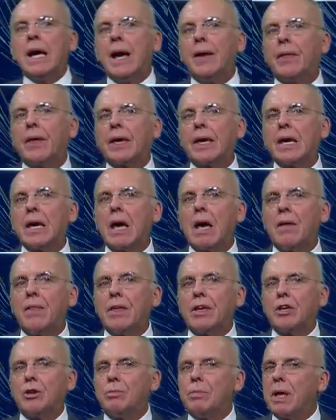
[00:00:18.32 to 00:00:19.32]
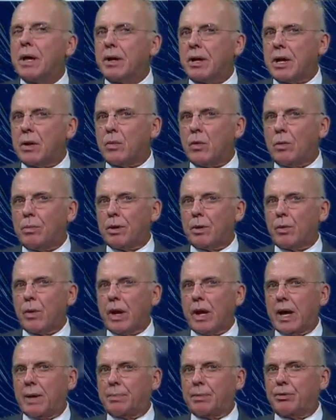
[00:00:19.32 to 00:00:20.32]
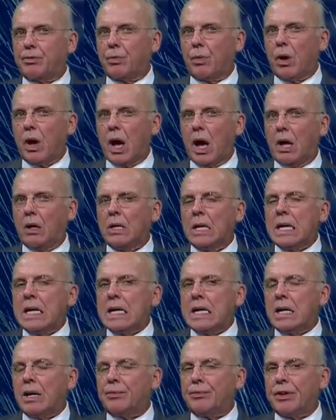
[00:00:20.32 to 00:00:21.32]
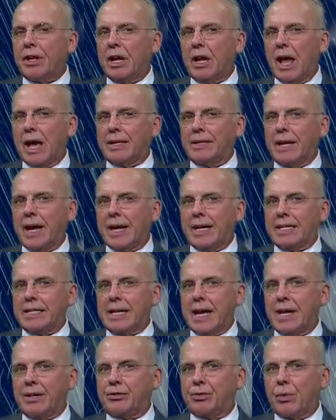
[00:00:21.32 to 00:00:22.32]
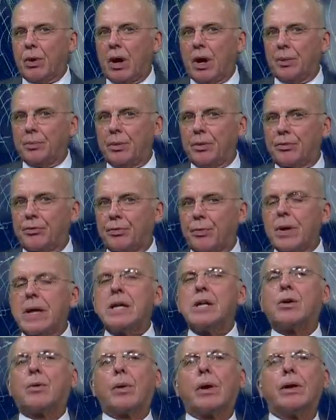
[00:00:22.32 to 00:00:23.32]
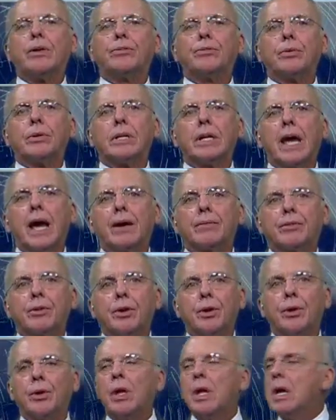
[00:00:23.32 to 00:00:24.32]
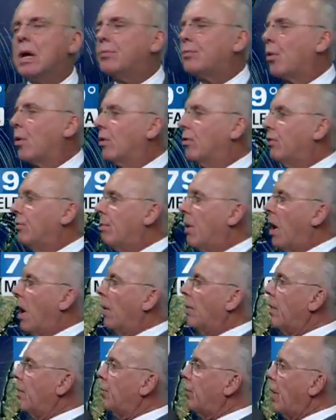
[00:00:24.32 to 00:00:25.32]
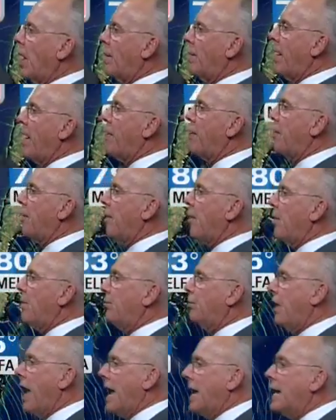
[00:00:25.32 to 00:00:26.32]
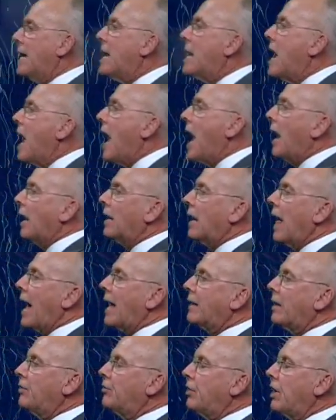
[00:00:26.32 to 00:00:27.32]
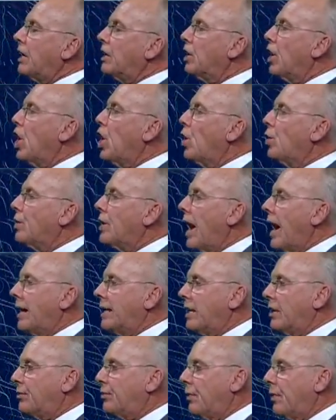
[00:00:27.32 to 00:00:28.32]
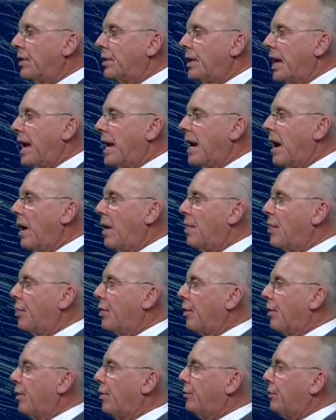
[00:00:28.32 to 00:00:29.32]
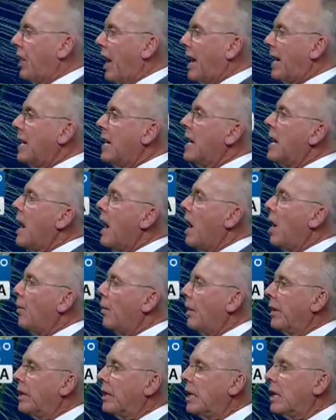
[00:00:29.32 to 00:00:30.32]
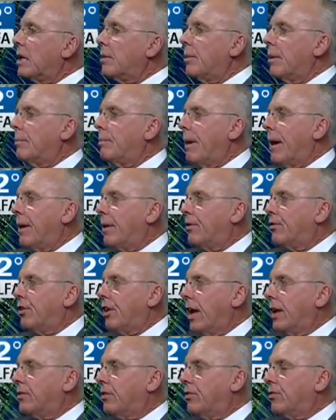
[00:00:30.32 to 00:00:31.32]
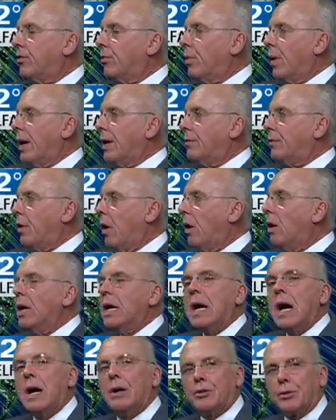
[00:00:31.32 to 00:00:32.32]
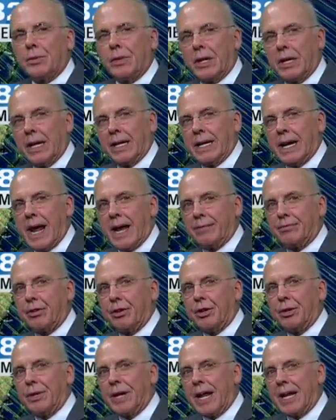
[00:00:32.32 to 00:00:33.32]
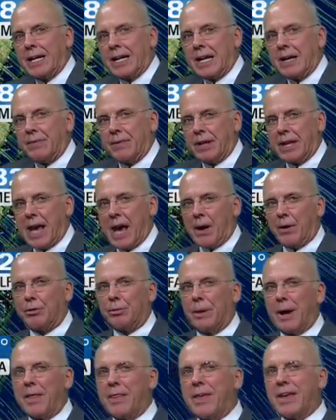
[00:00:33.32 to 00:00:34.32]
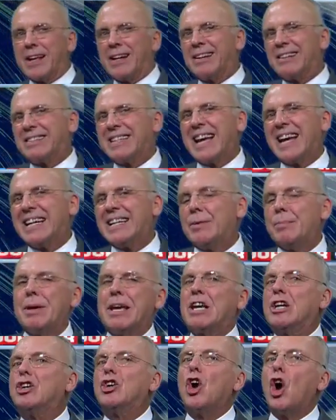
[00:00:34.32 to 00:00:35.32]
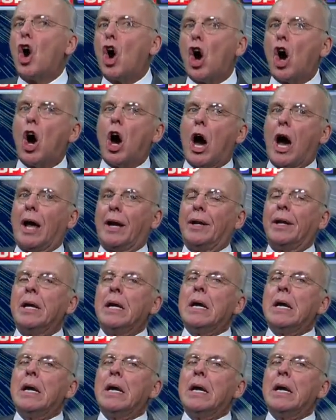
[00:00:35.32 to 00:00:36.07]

and the, the humidity will be way up as well. It'll feel like 98 to 103 degrees during the afternoon for tomorrow. There's we are by Thursday. Uh, likely see low 90s for the day on Thursday uh, with a little bit better chance at some rainfall uh, during the late afternoon and evening hours, but I think it'll tend to be gone